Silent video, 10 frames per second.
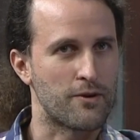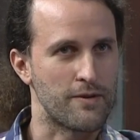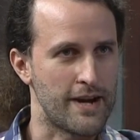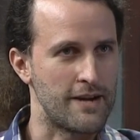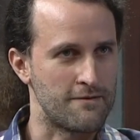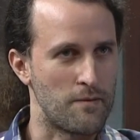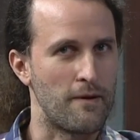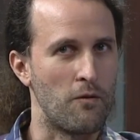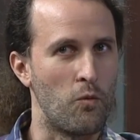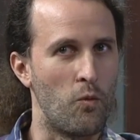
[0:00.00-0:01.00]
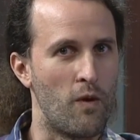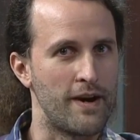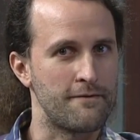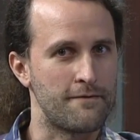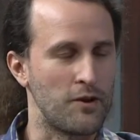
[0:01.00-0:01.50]
creative about
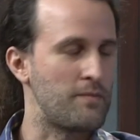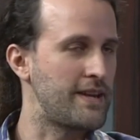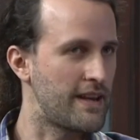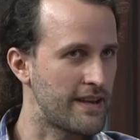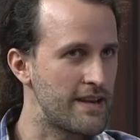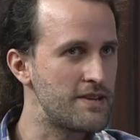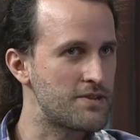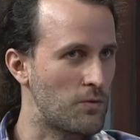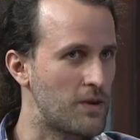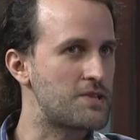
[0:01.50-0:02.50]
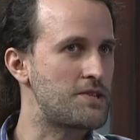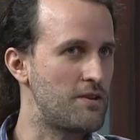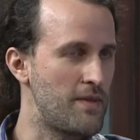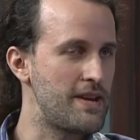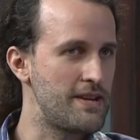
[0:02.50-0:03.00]
what filmmaking is and what
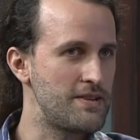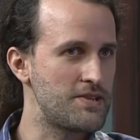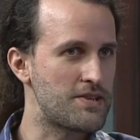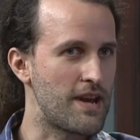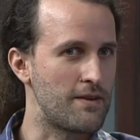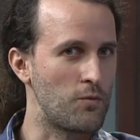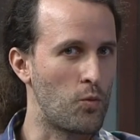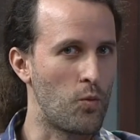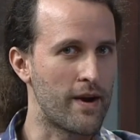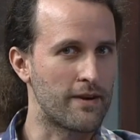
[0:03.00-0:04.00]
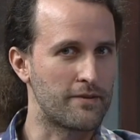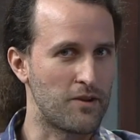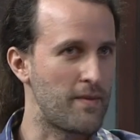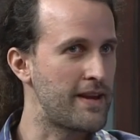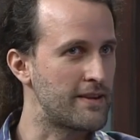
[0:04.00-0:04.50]
cinema is and where
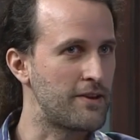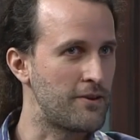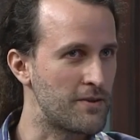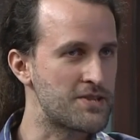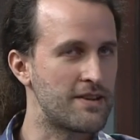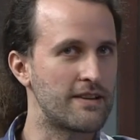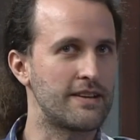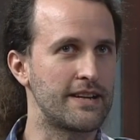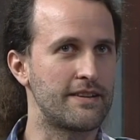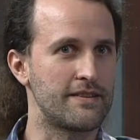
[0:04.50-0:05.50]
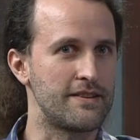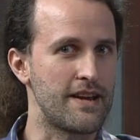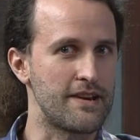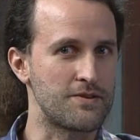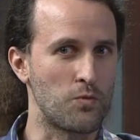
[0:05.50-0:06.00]
to make it. It's not like the
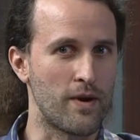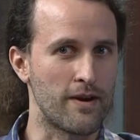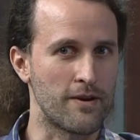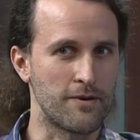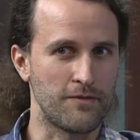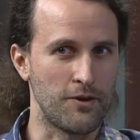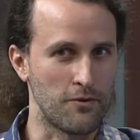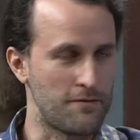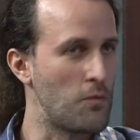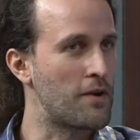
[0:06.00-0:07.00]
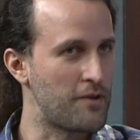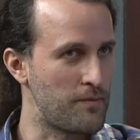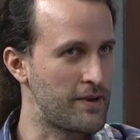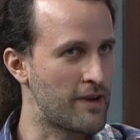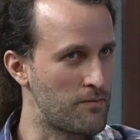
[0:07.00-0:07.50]
days where, if you wanted to
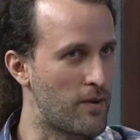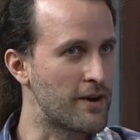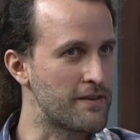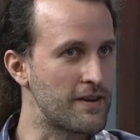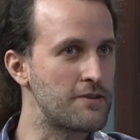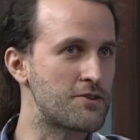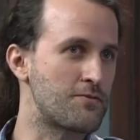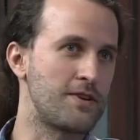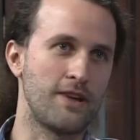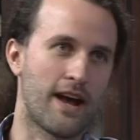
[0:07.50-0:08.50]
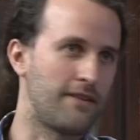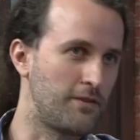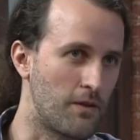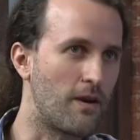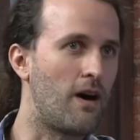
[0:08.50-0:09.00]
become part of the industry, you had to
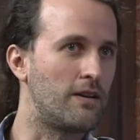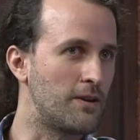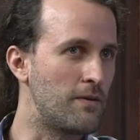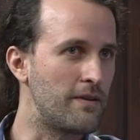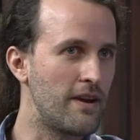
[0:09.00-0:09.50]
go to Hollywood.